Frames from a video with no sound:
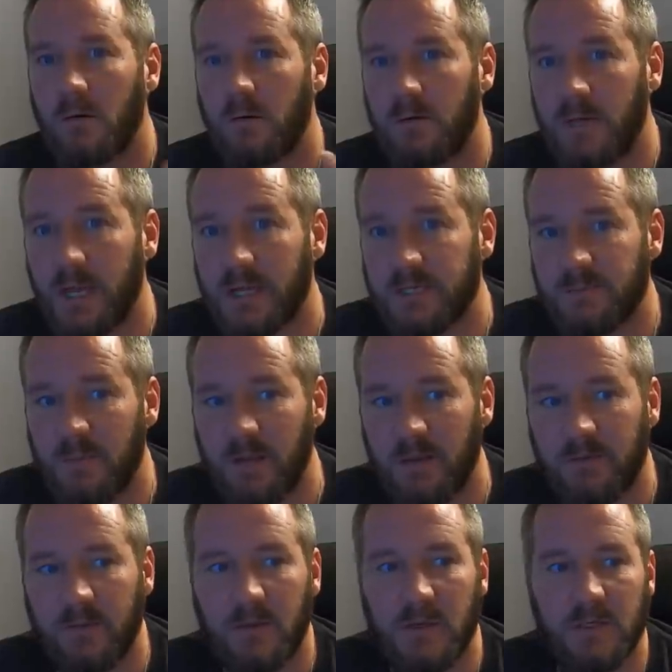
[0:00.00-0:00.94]
Next
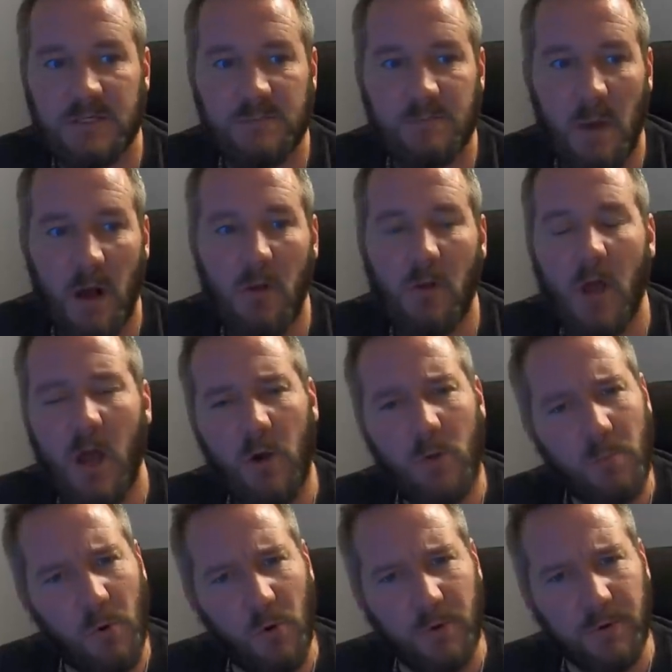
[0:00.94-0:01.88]
myth small
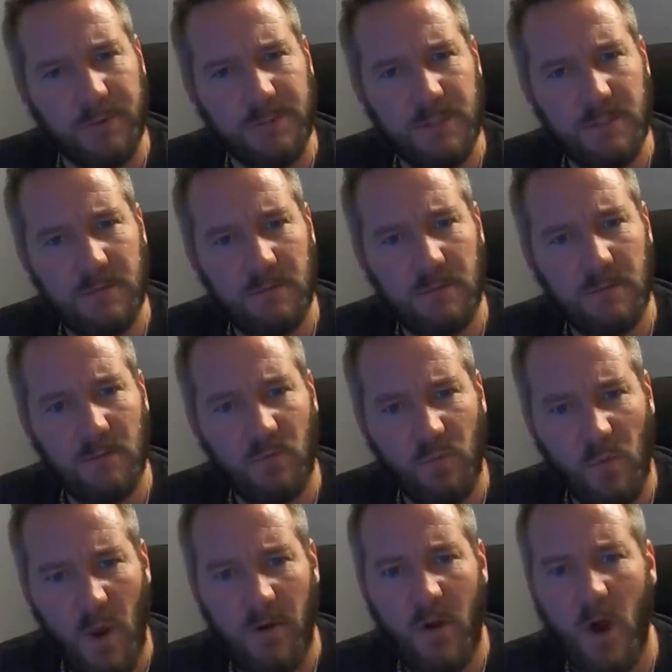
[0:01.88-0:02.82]
outboards
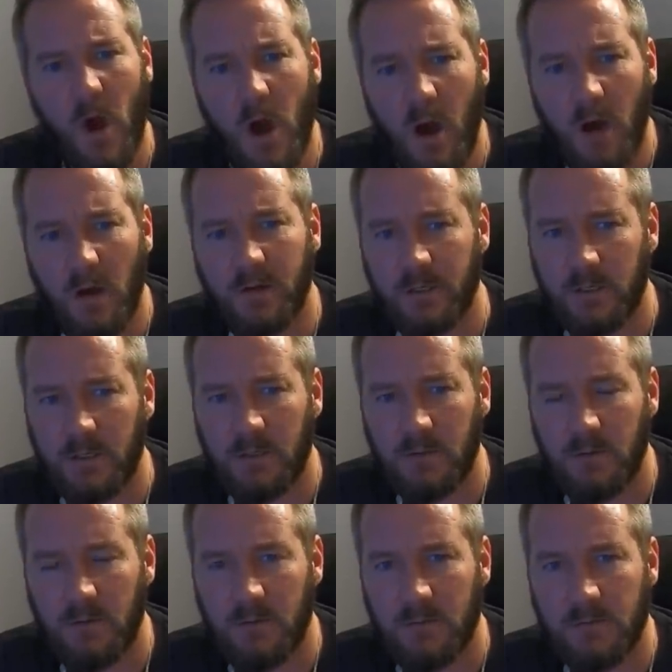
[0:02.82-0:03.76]
run hotter,
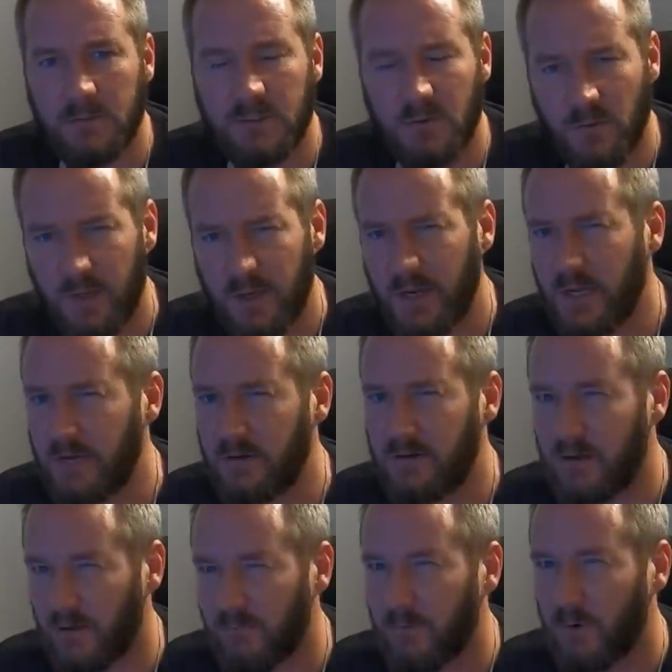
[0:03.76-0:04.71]
so they
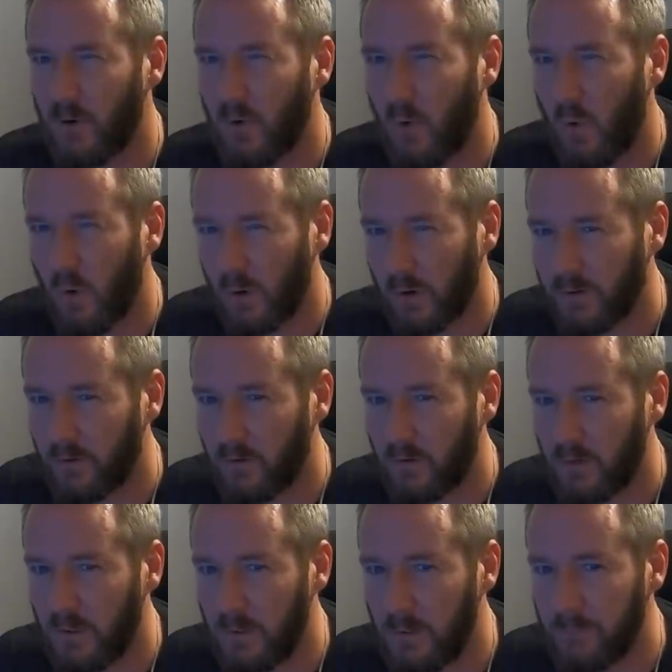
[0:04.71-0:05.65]
need different
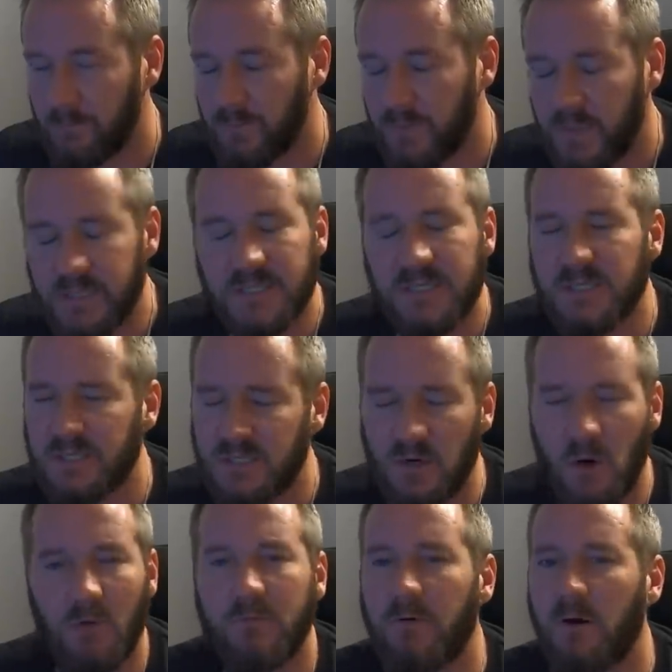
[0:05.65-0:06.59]
oil. This is
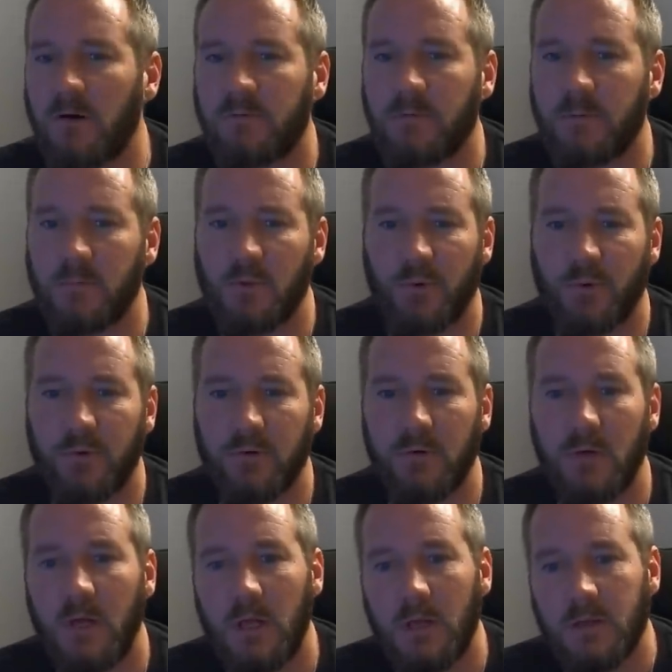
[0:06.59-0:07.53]
so far from
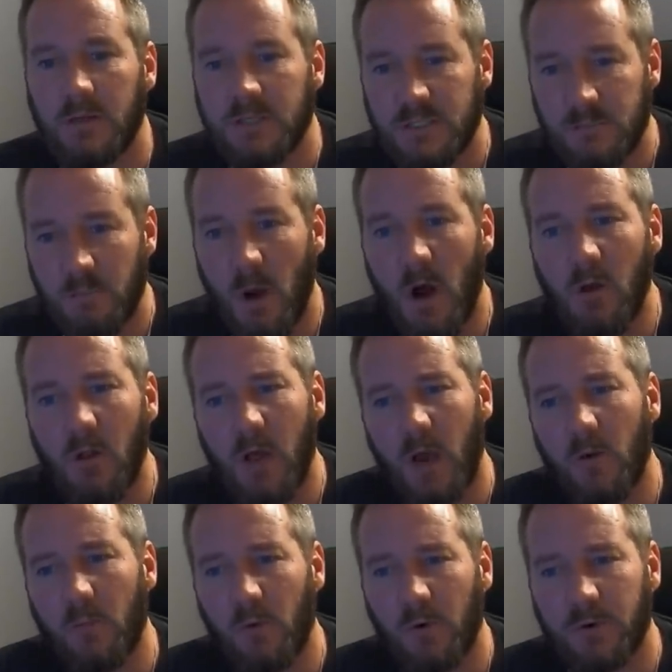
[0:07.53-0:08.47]
true. Small
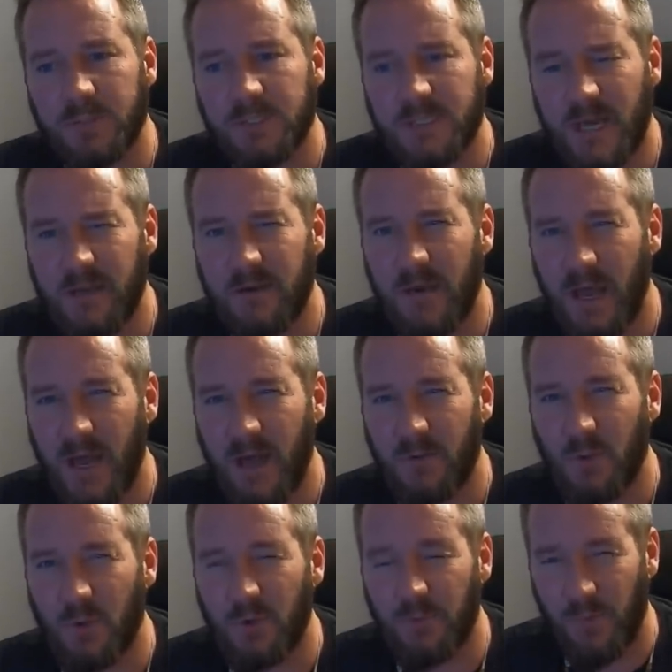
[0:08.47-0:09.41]
outboards tend to
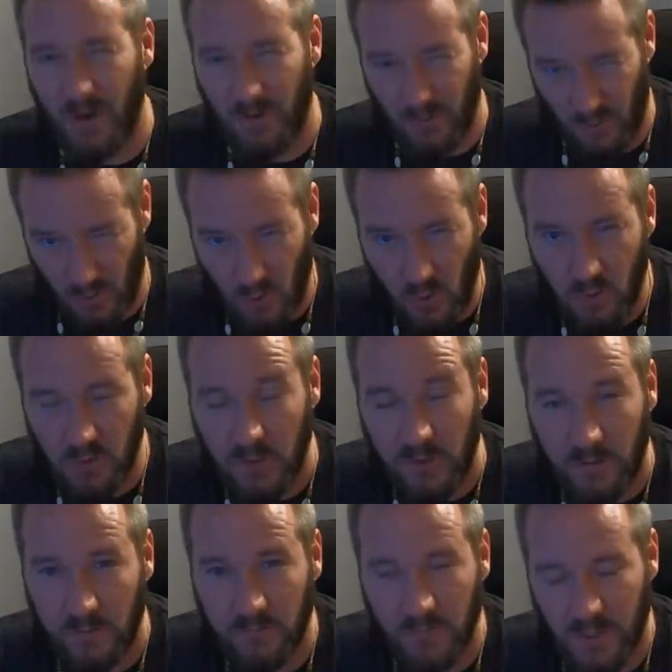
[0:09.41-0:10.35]
actually run
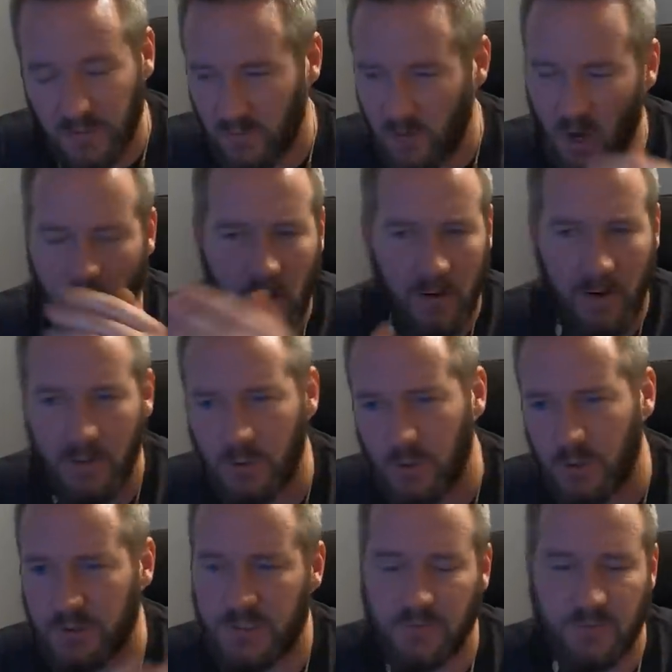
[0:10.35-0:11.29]
cooler than car
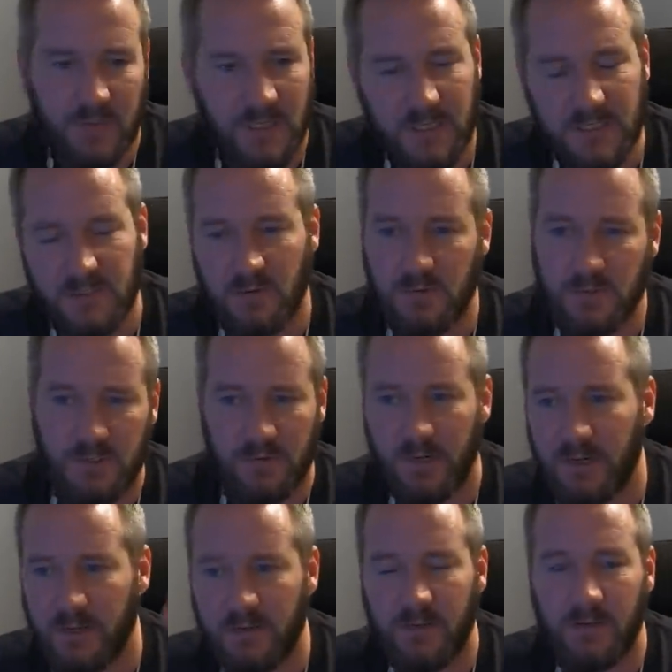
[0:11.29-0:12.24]
engines or diesels or
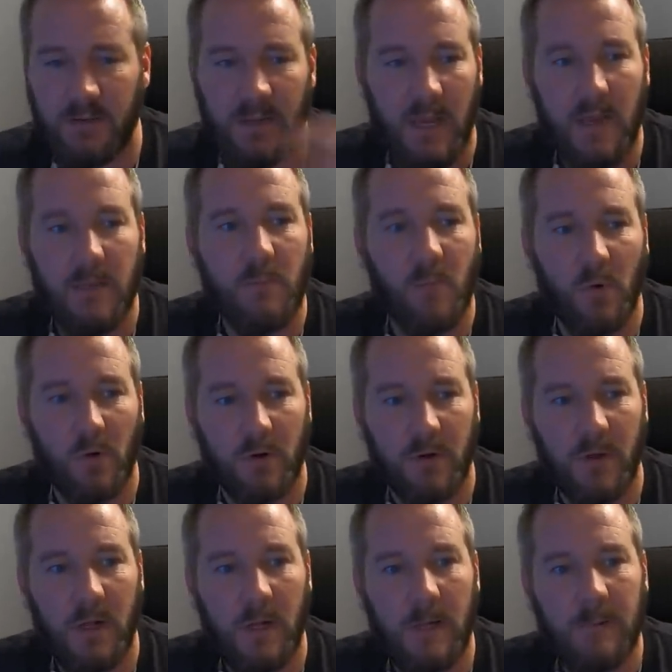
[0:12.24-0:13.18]
anything inboard,